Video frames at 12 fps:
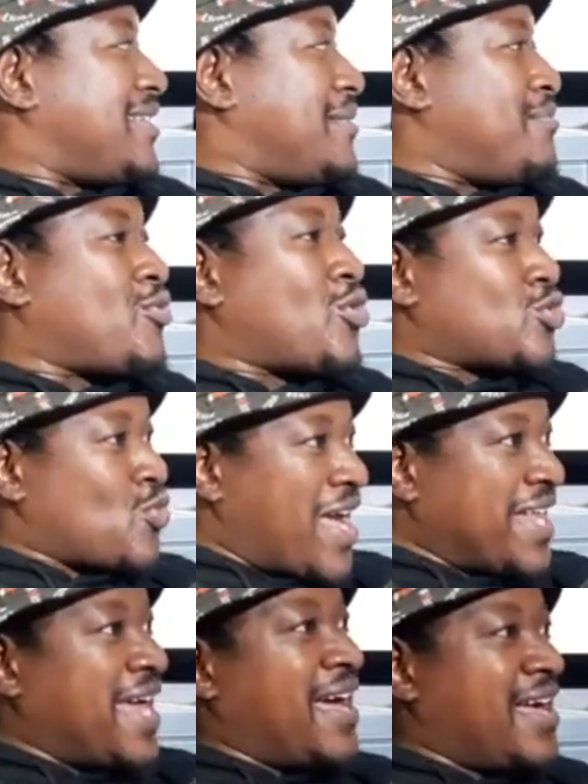Because
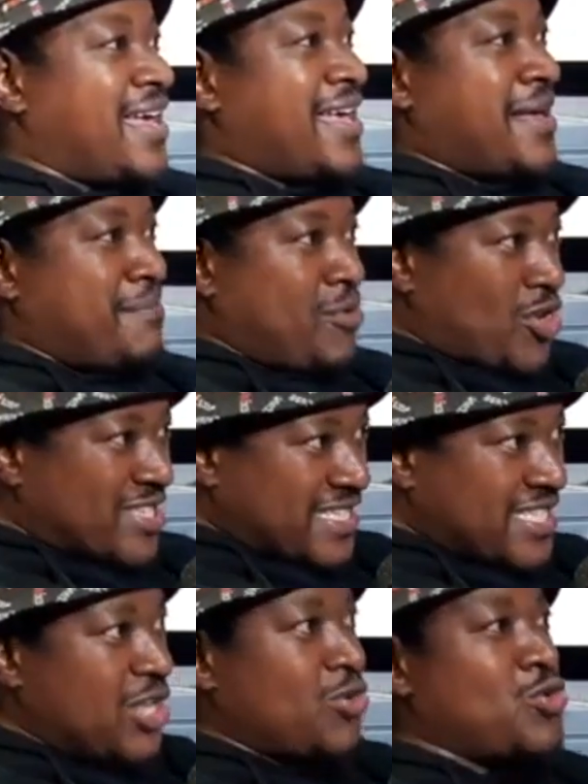because I
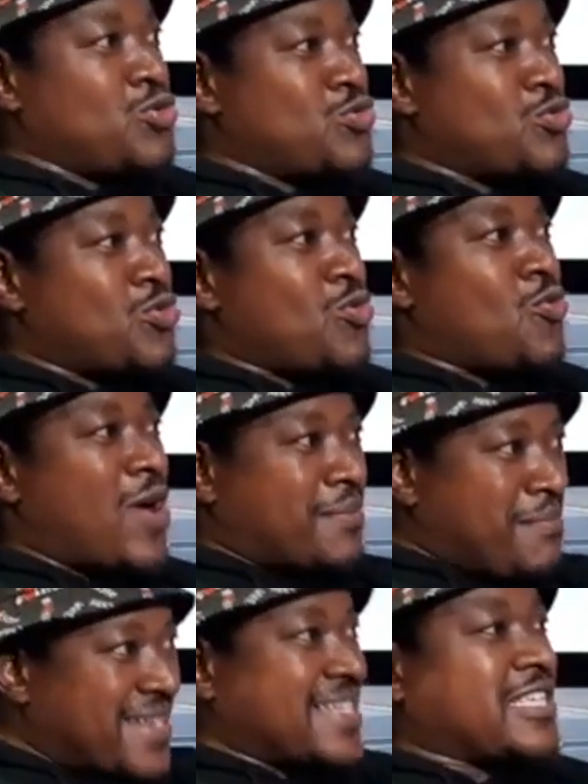cheated on you, what
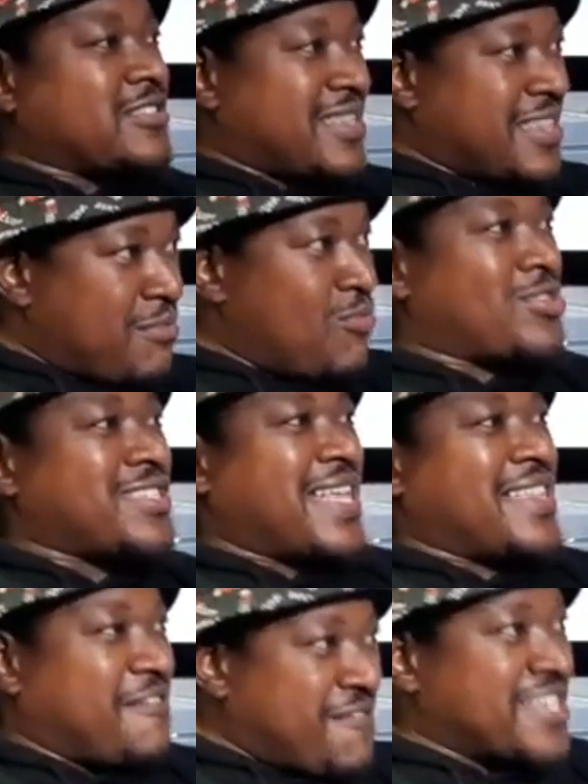matters the most is that
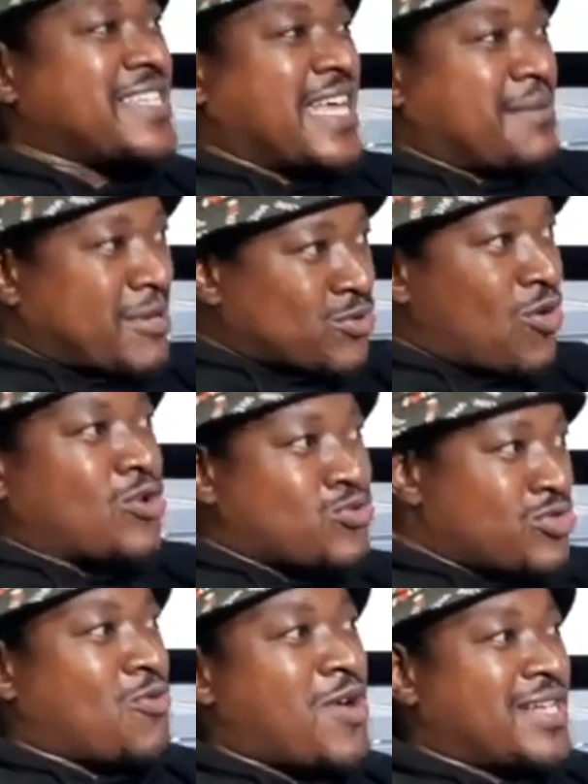the version that must go out to the
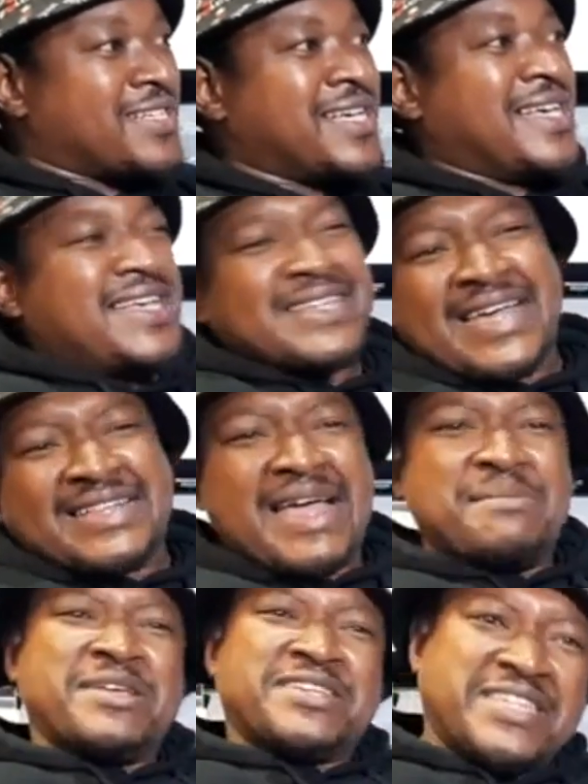world is that I'm
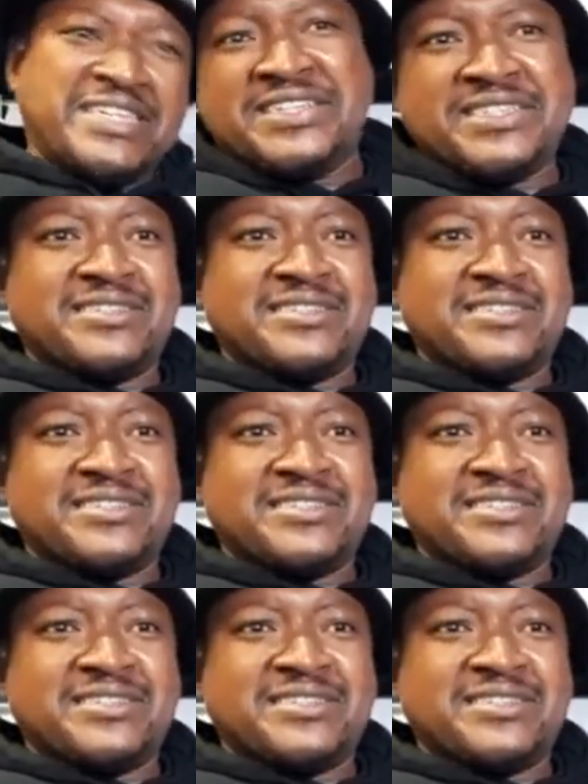a cheat.